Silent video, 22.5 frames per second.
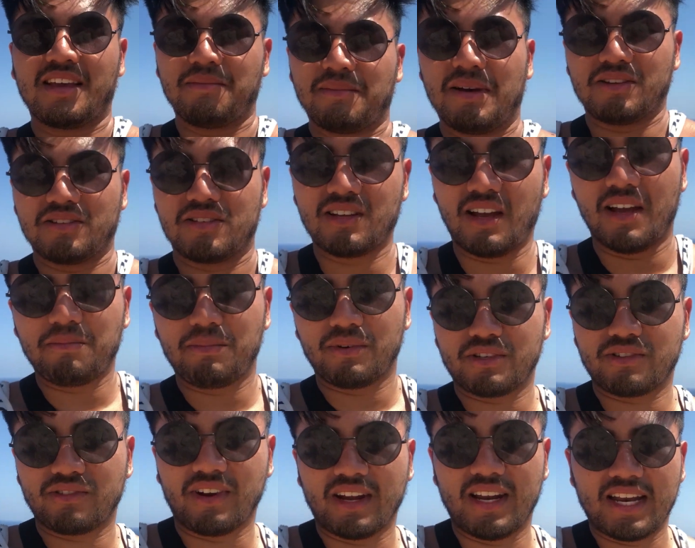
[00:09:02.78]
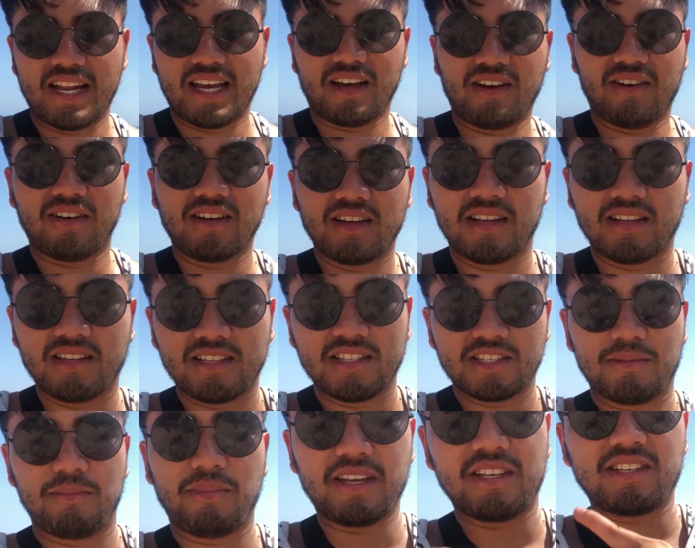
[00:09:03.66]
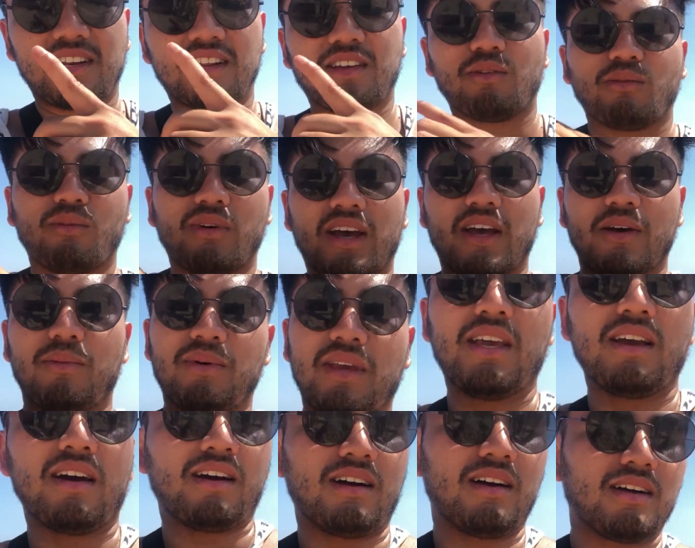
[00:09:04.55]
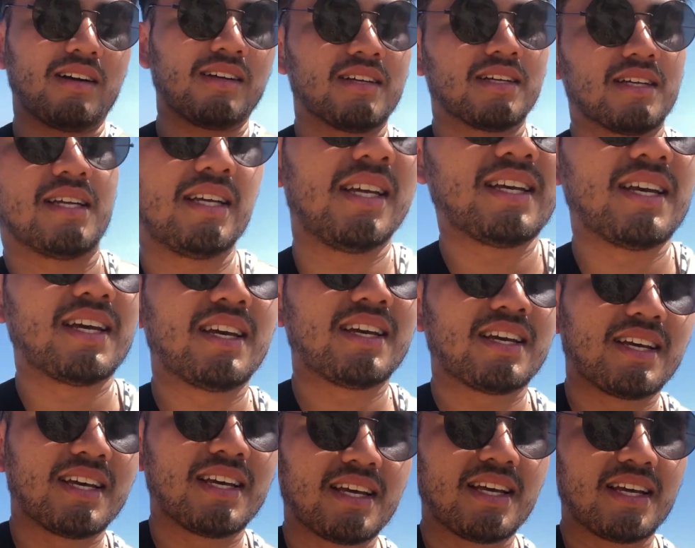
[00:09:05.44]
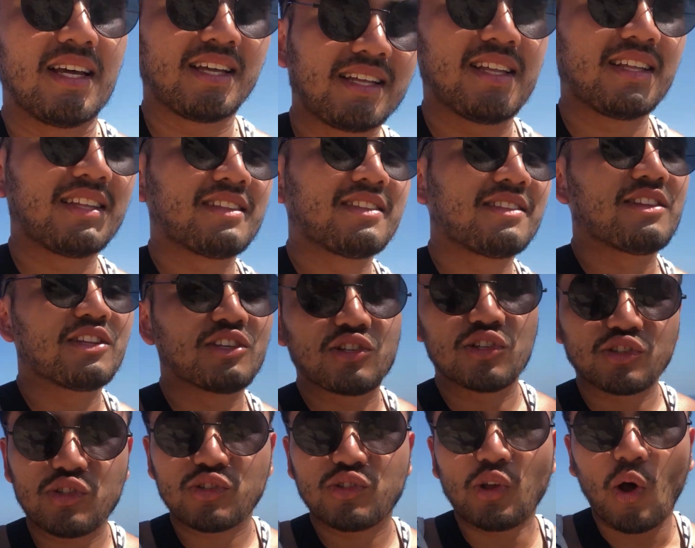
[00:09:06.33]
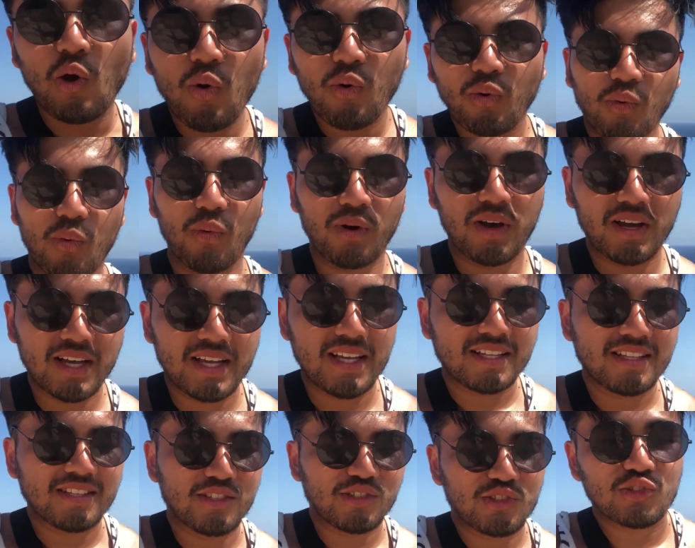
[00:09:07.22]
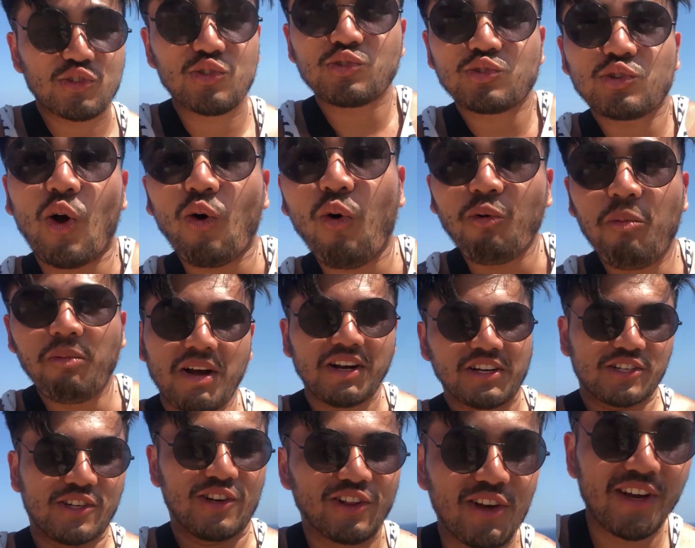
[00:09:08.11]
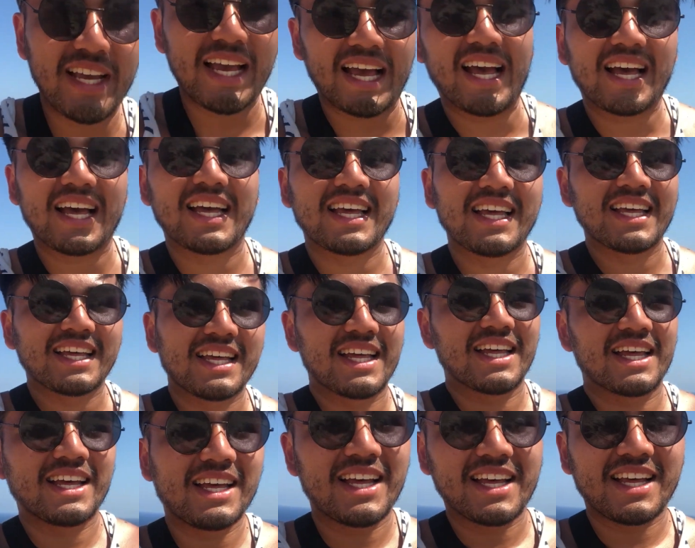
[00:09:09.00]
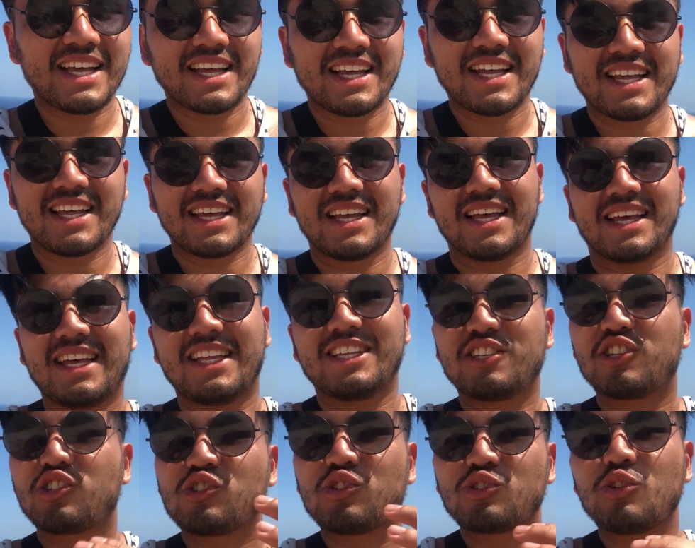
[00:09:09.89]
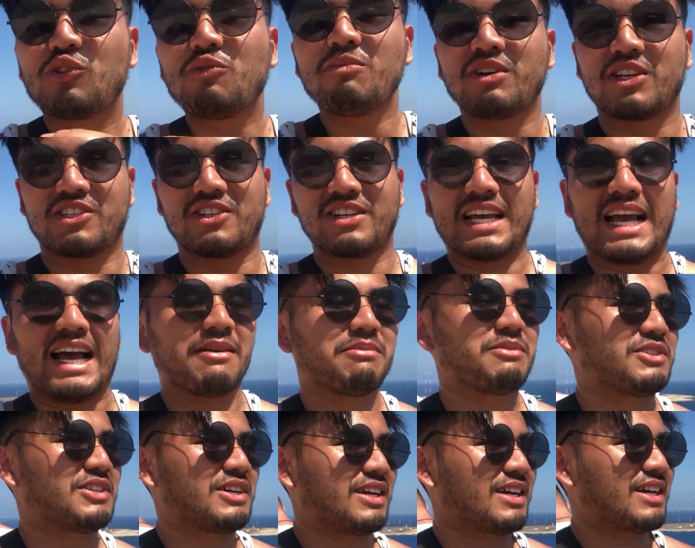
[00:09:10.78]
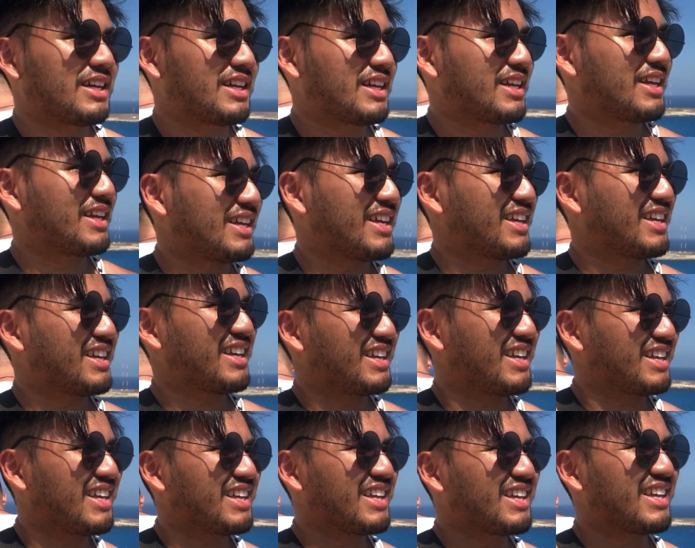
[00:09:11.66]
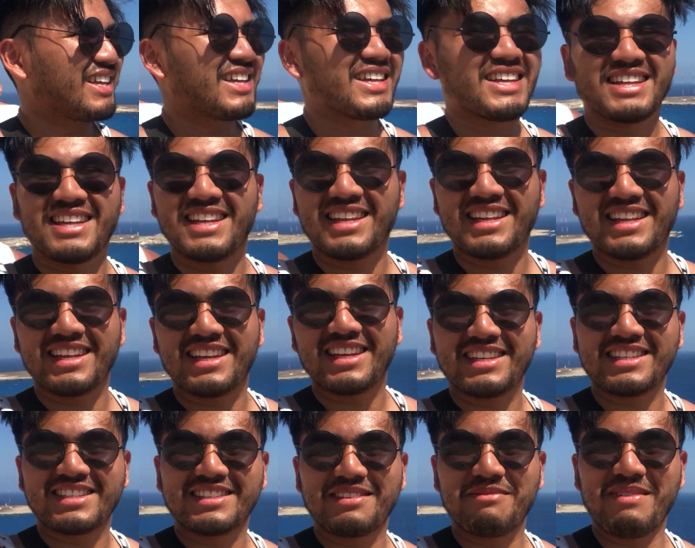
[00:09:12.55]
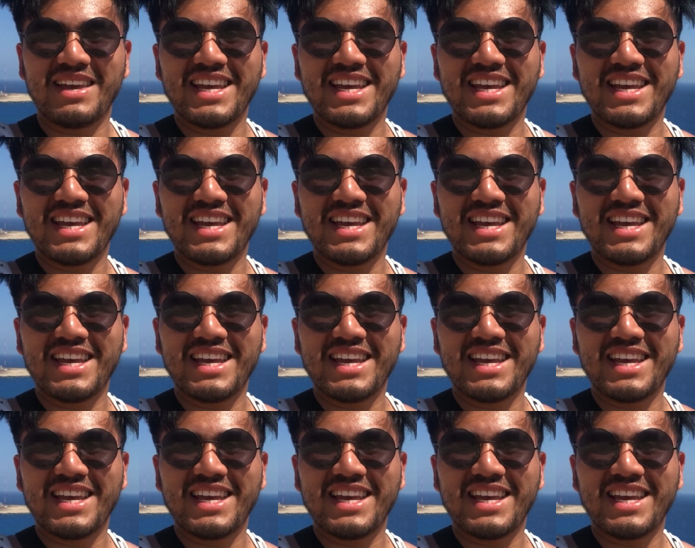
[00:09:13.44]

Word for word: thing about Cyprus right now, especially where we are, there's so, so much to look at. There's just too much to capture. It's